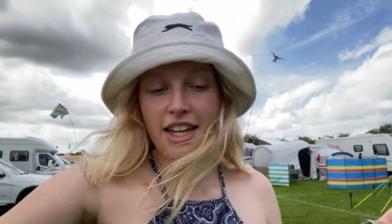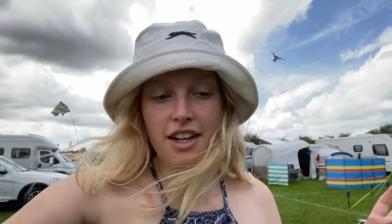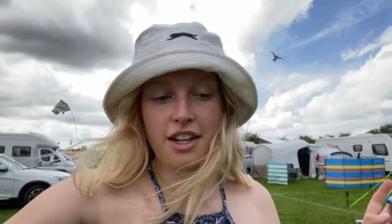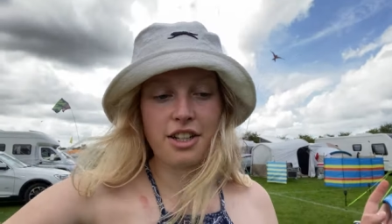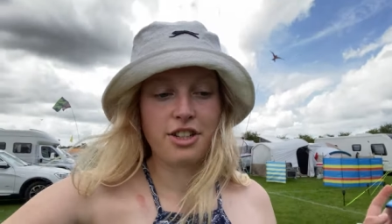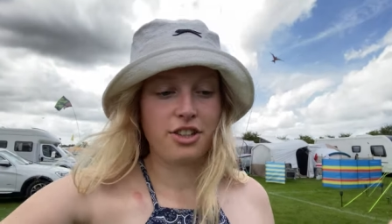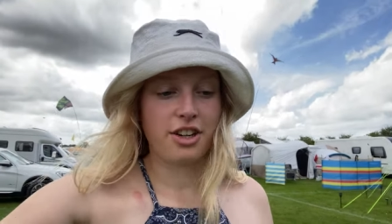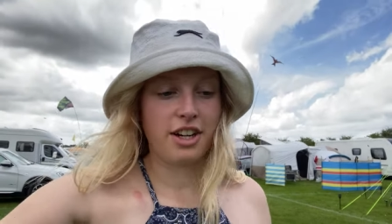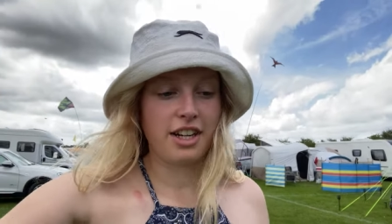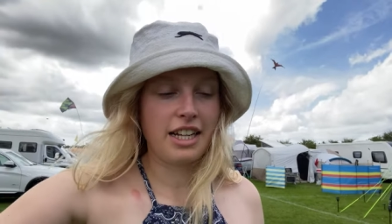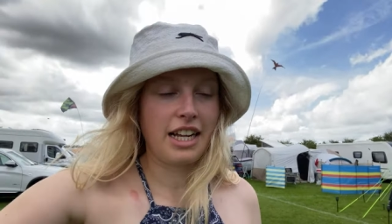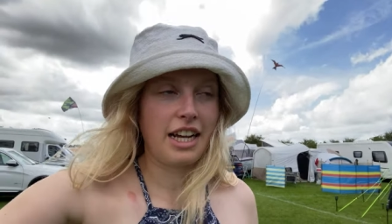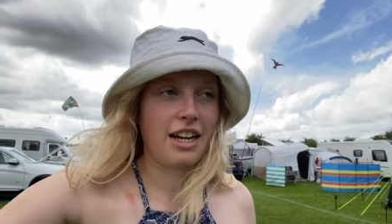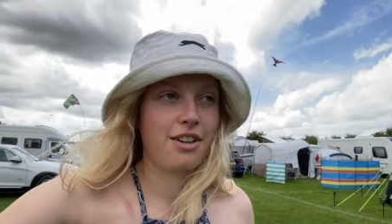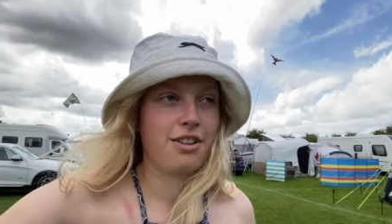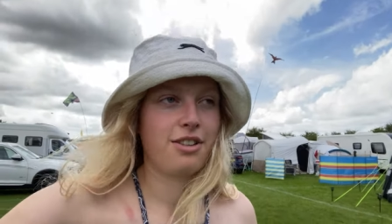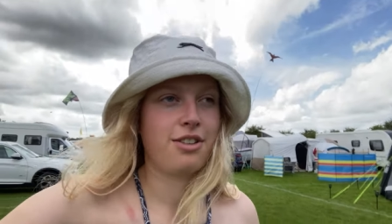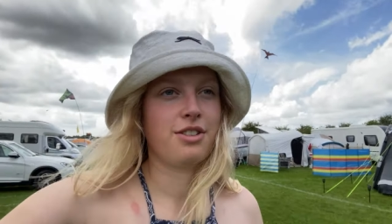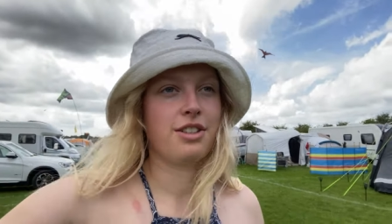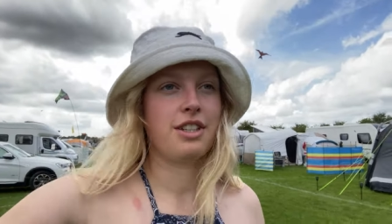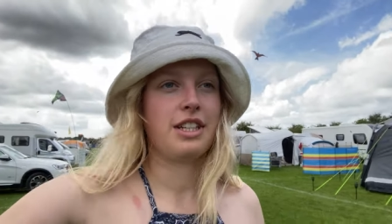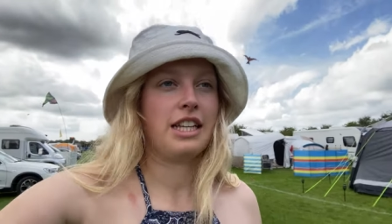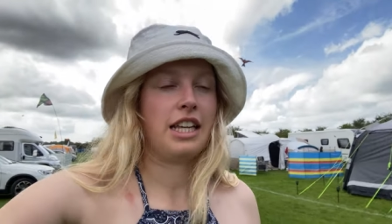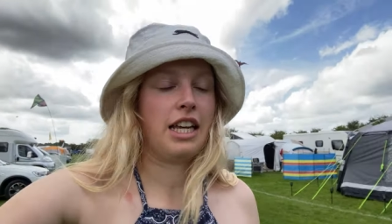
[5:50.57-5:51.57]
I tried it out
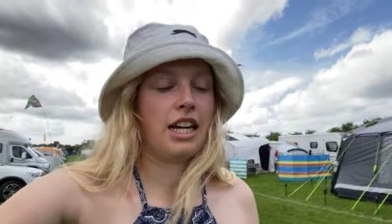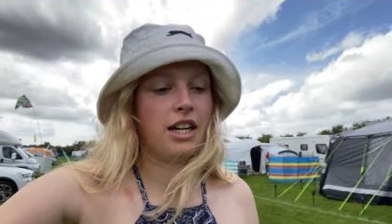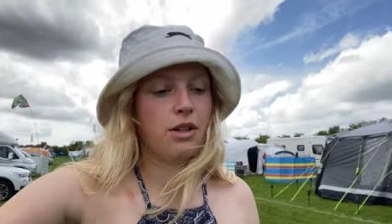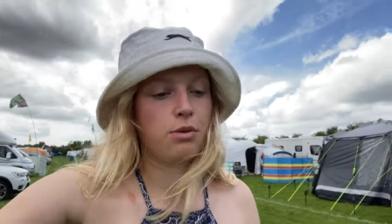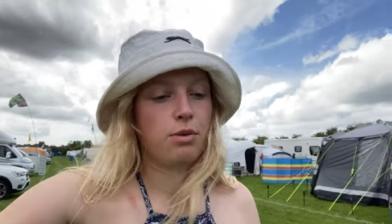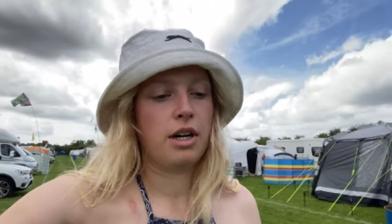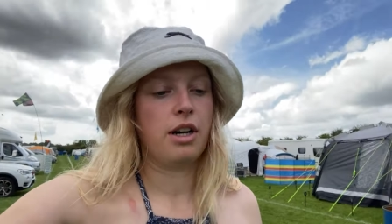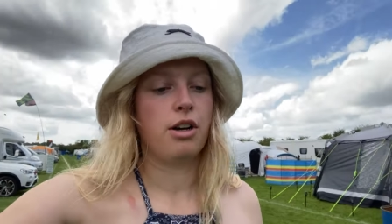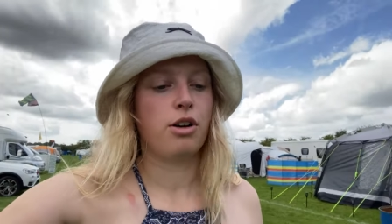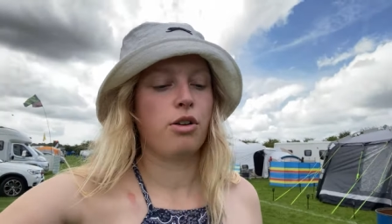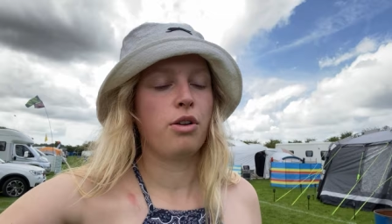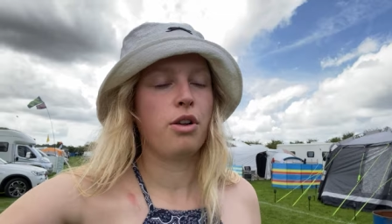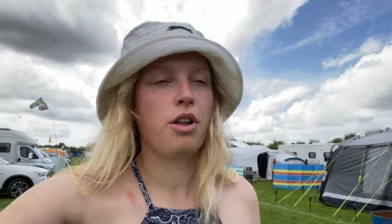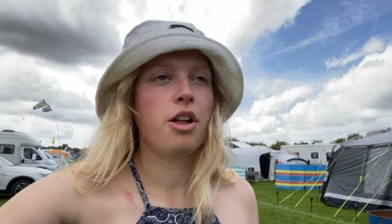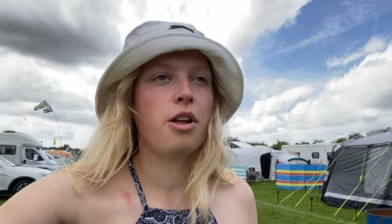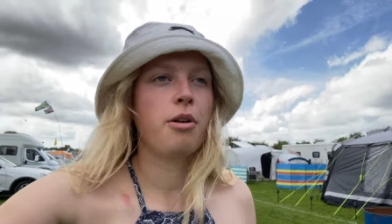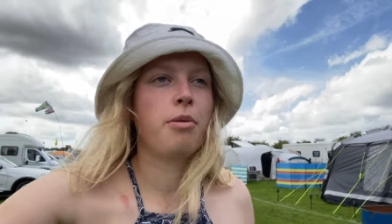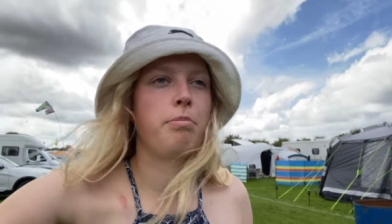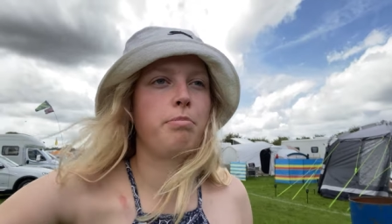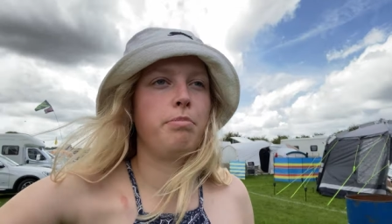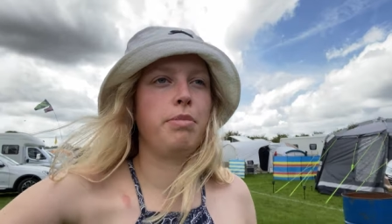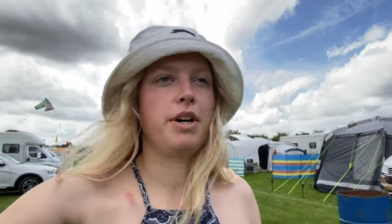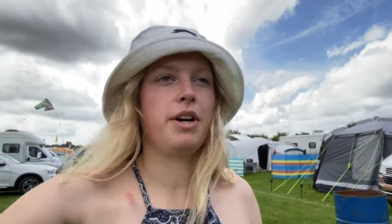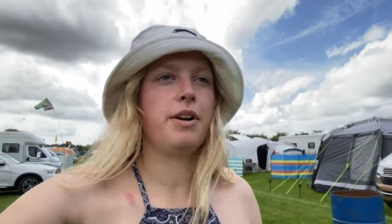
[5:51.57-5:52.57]
on at Cadwell,
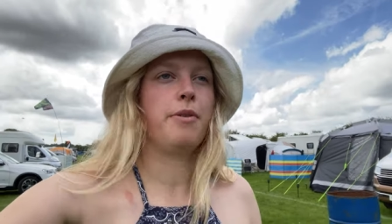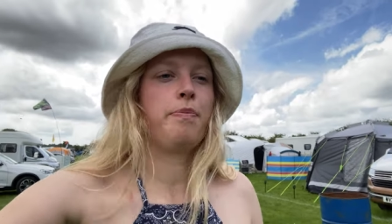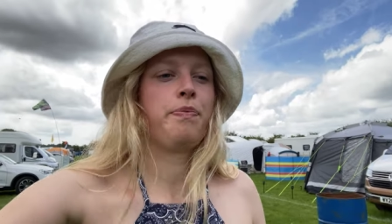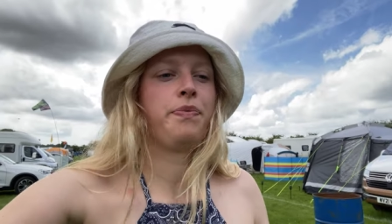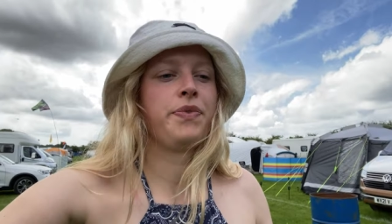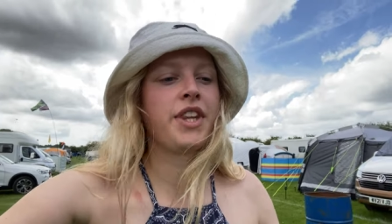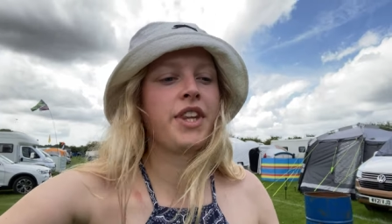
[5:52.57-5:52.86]
but